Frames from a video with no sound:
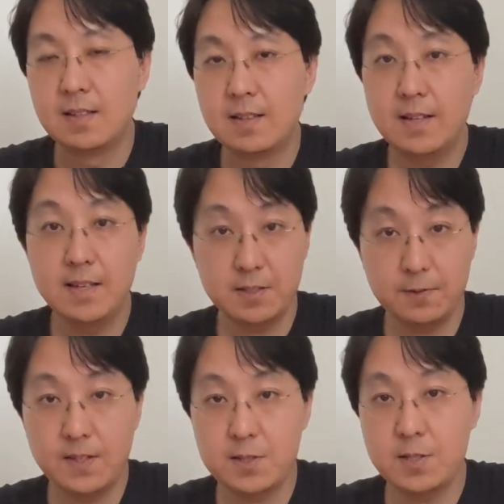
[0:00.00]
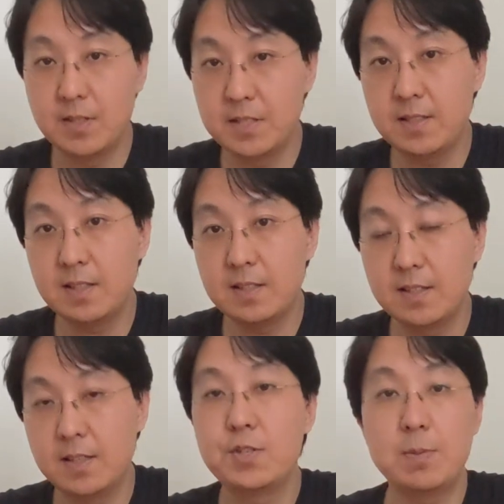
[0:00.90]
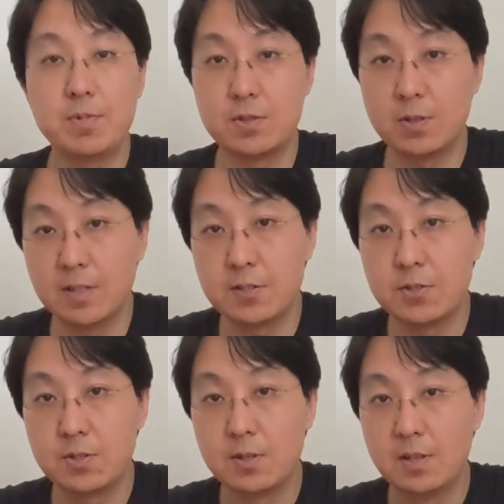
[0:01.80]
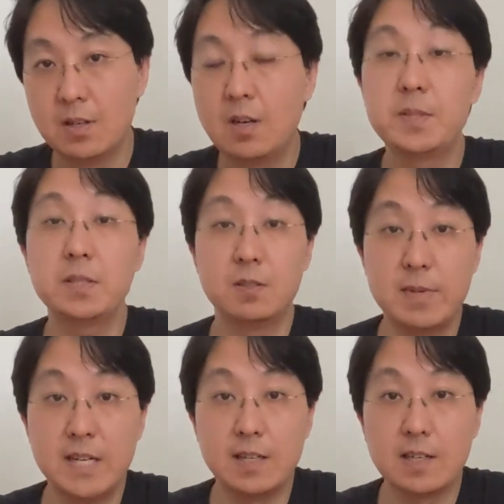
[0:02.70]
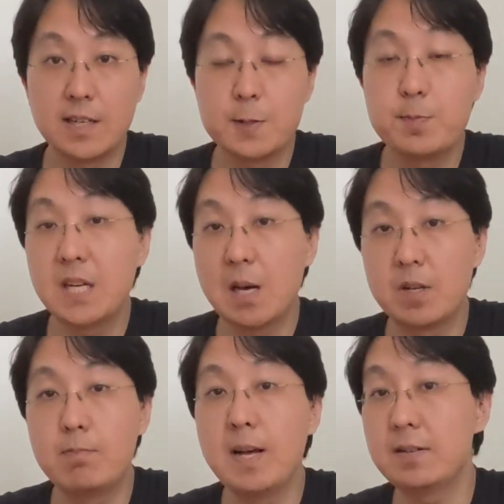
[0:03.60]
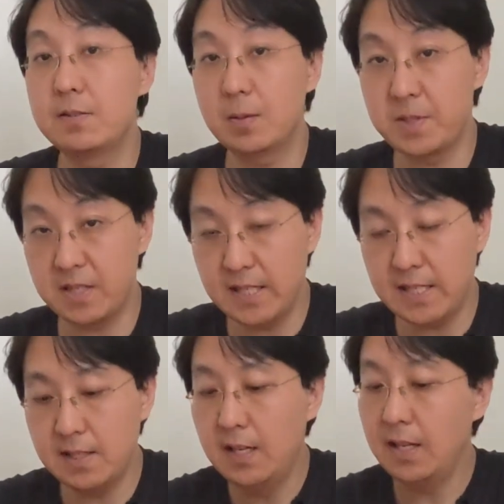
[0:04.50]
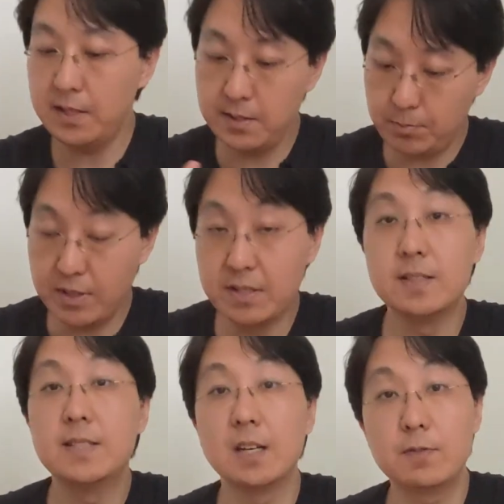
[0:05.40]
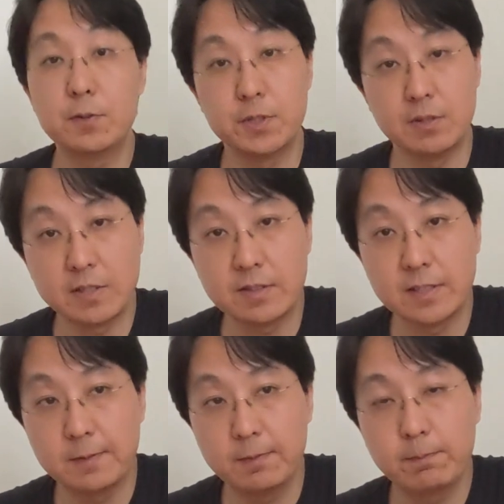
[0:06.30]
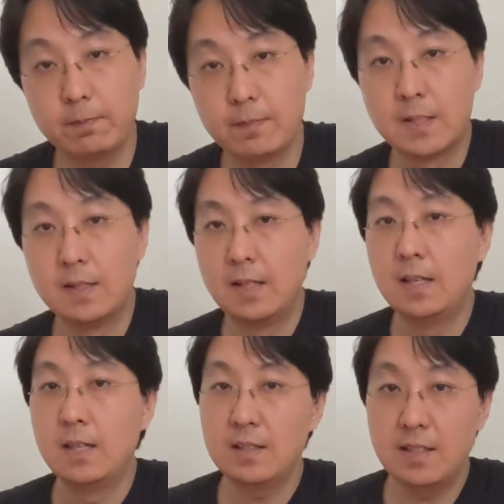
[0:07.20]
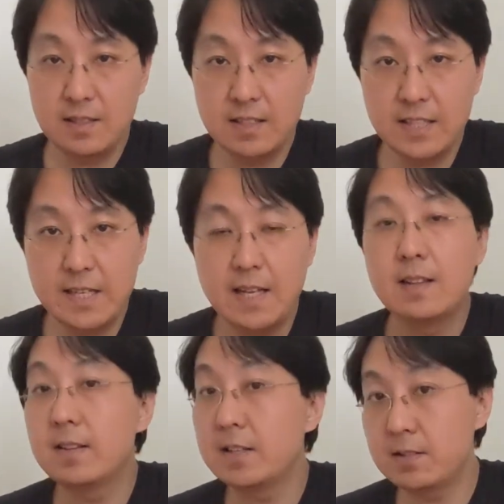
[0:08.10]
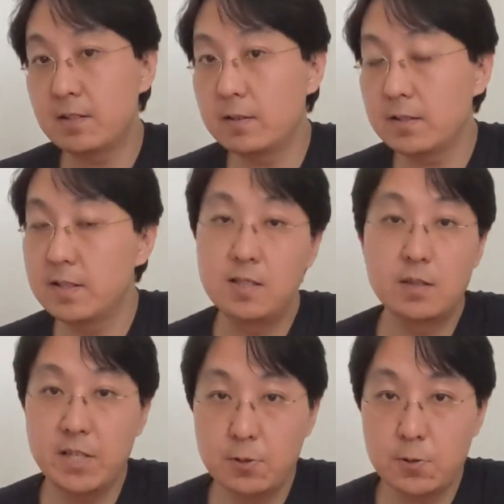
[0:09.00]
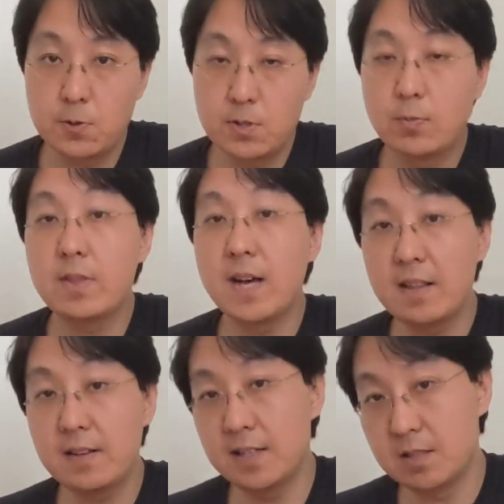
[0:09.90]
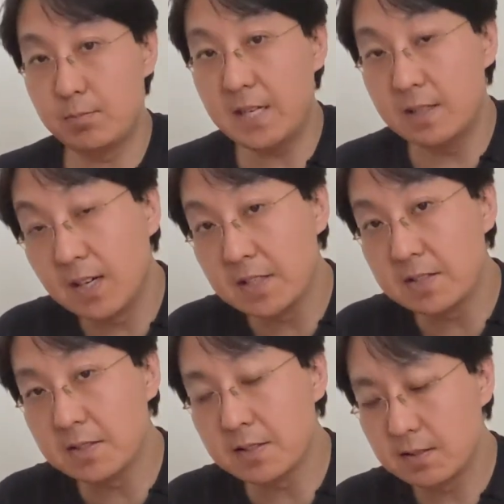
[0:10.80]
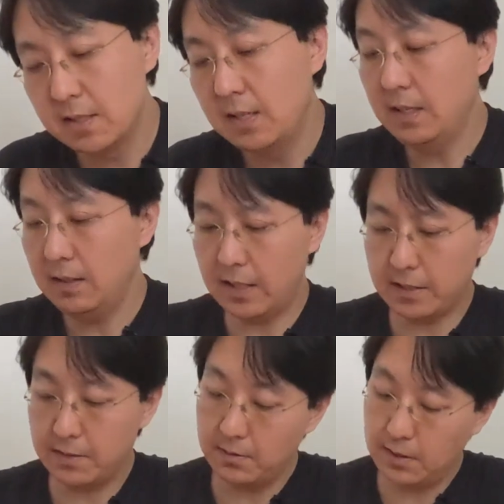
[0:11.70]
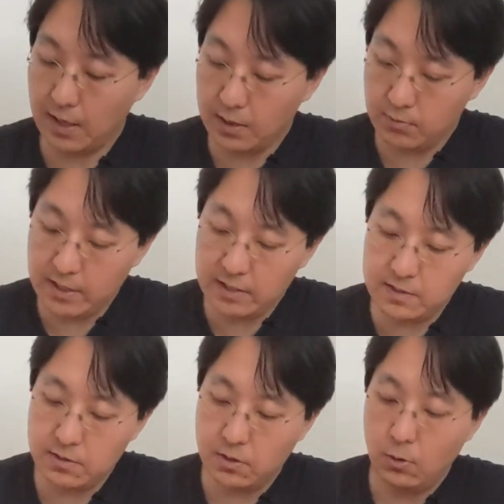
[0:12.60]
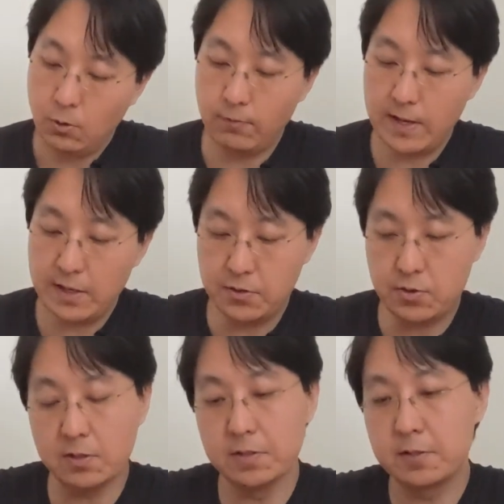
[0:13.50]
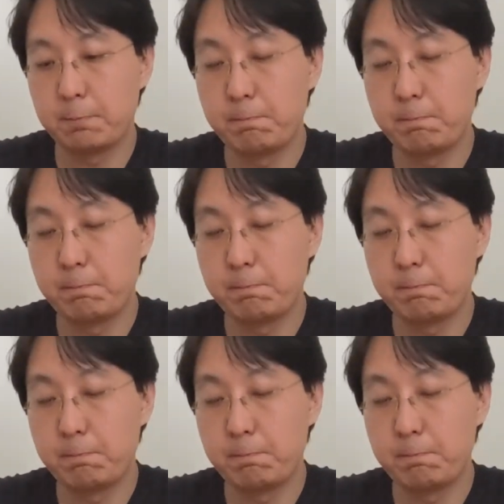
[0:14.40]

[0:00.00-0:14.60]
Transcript: Thanks to faster internet and cheaper storage, optical media has become about as obsolete as its printed telephone directory. Luckily, that slot can still be used with other kinds of bay devices, like card readers or fan controllers.